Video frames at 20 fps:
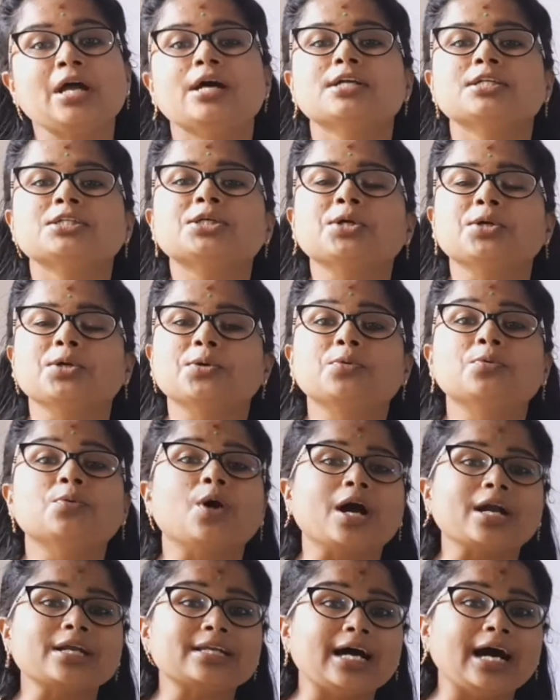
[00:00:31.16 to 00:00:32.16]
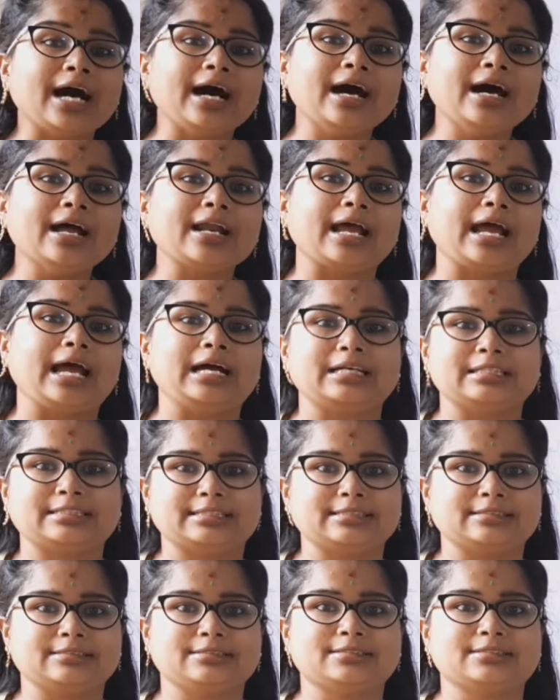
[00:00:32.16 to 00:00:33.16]
So what are
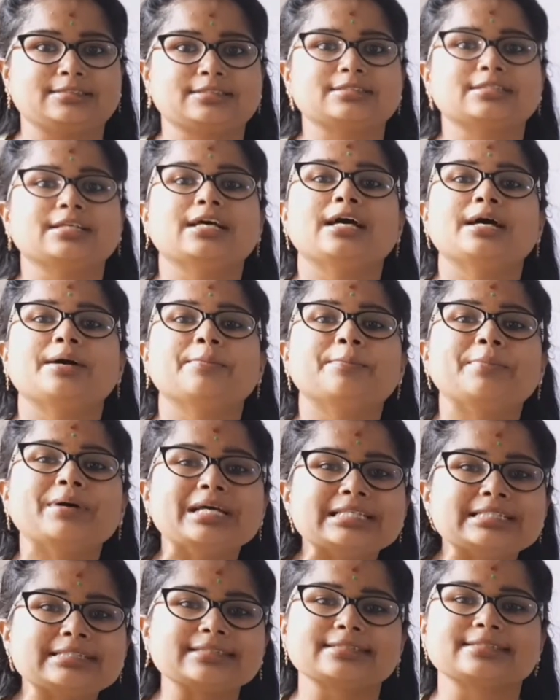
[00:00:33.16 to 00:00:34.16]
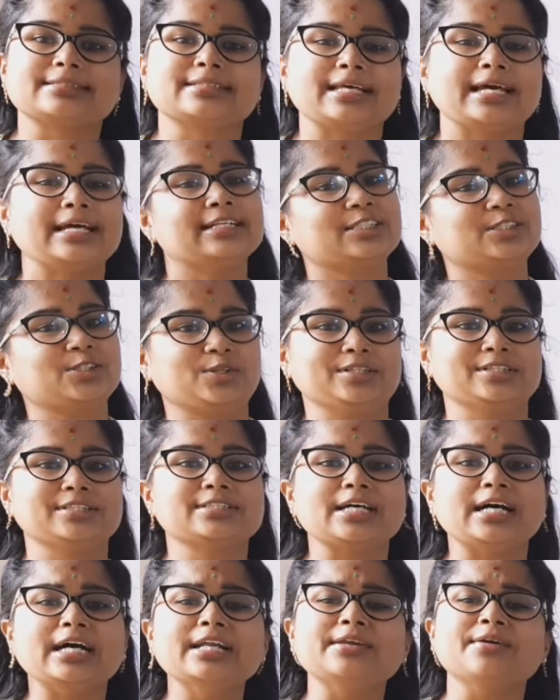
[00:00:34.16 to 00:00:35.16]
acids, bases and salts?
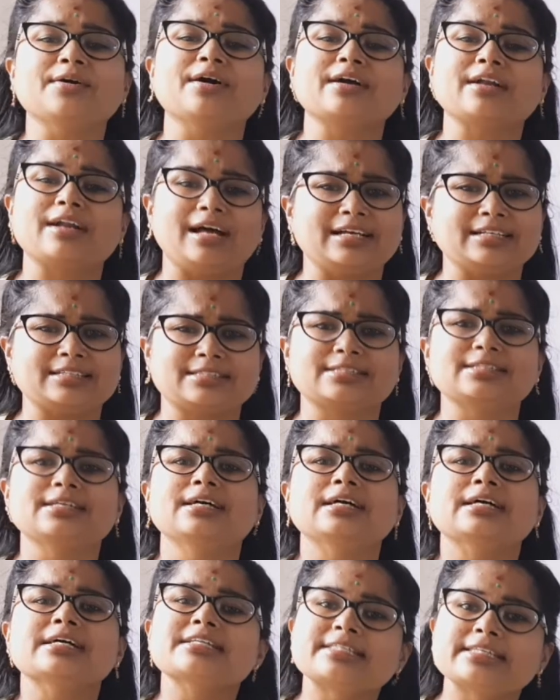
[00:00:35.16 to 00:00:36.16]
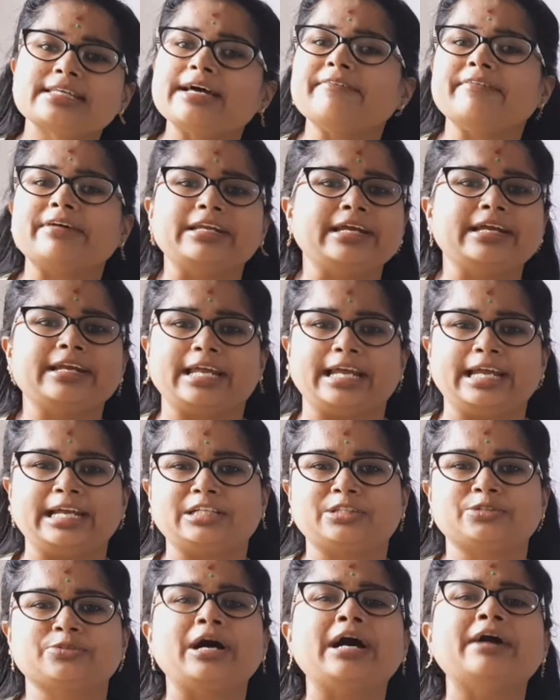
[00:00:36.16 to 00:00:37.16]
In your class 7 and
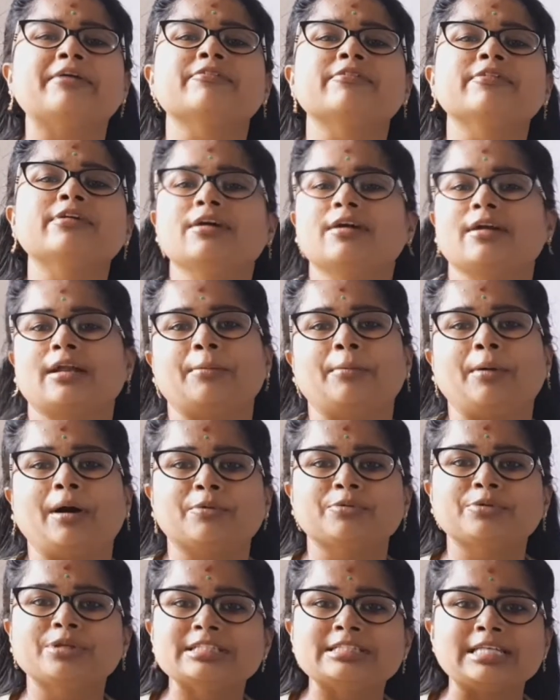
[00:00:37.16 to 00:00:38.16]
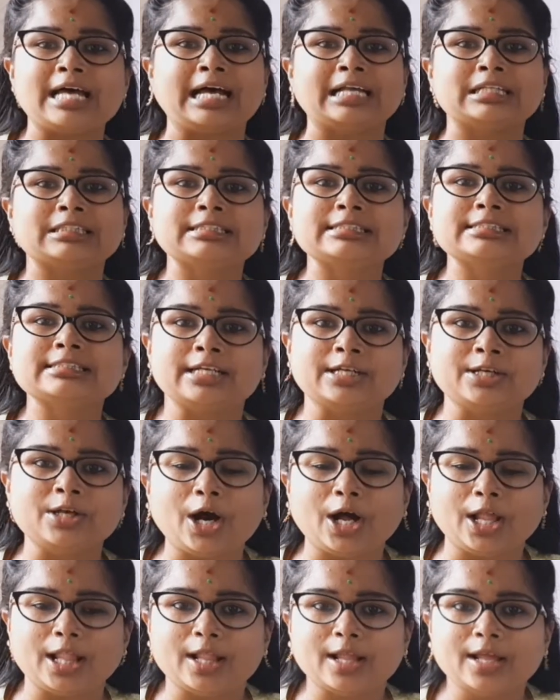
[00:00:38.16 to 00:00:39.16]
8 you have learned about these acids and
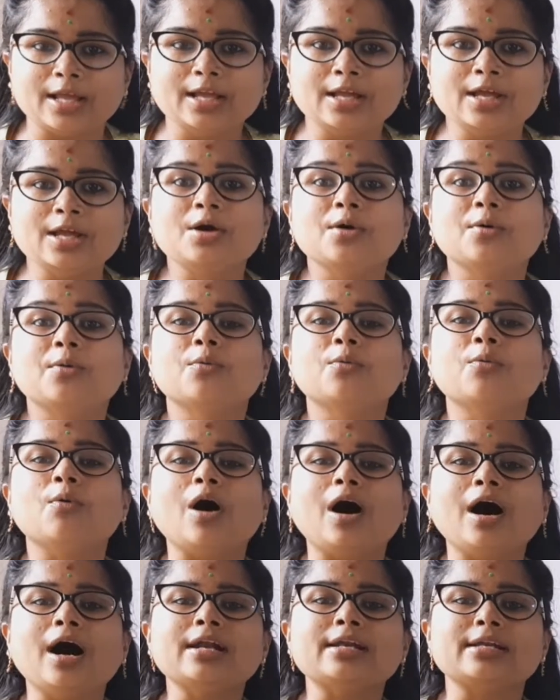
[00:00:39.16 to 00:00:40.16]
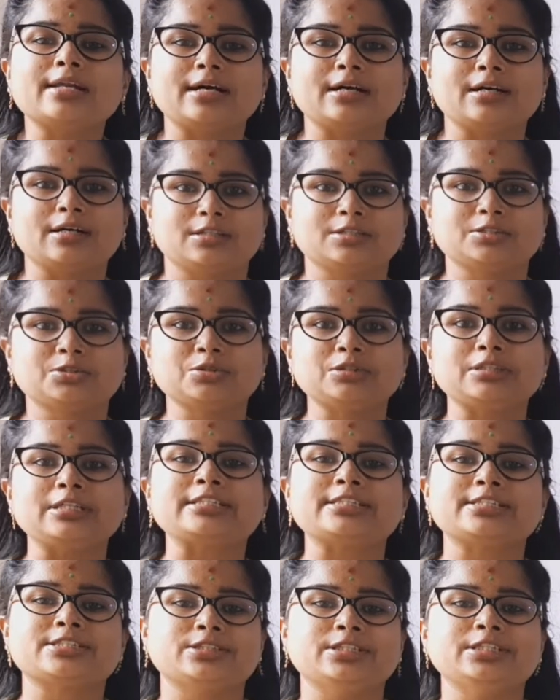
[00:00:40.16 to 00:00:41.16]
all. To the
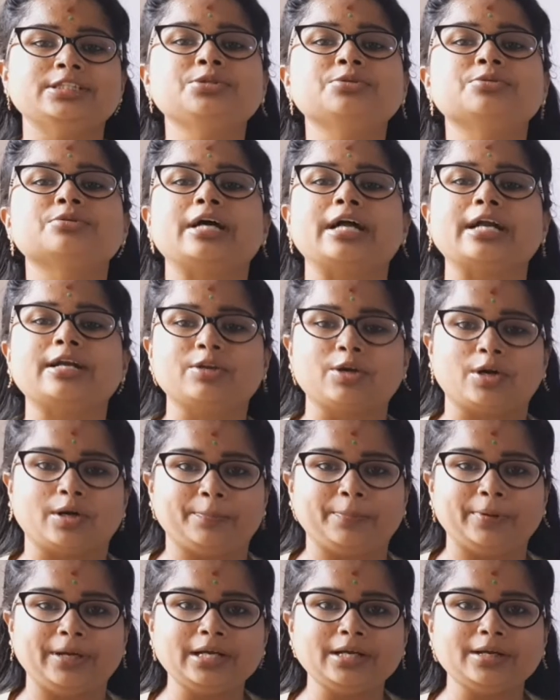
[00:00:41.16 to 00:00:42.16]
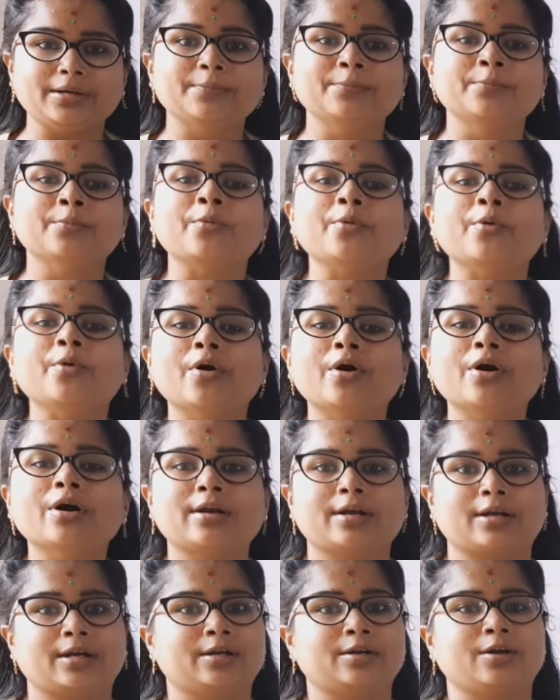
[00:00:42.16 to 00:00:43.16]
extent to that topic,
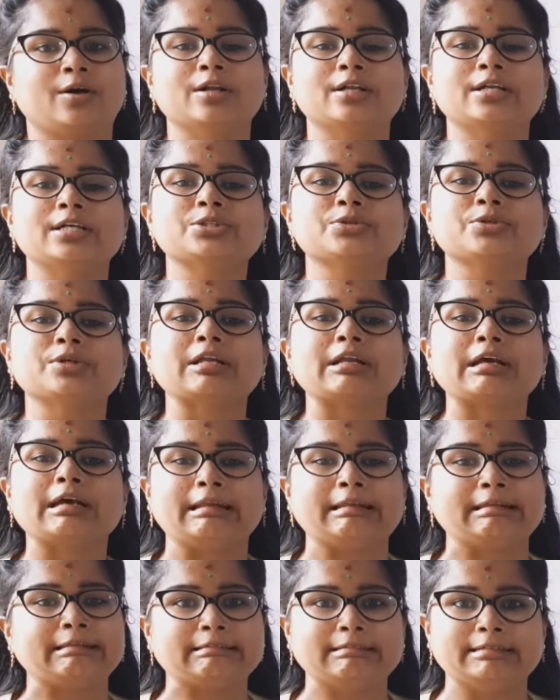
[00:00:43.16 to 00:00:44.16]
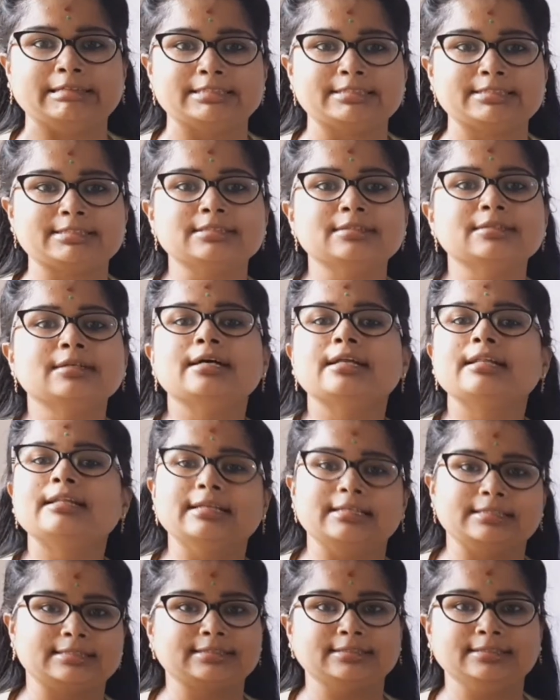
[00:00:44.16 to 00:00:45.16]
more knowledge you will gain in this
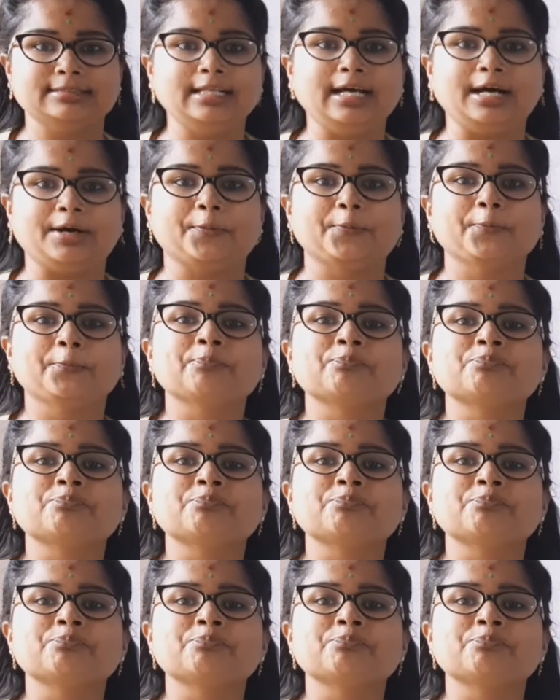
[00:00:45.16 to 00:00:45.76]
lesson now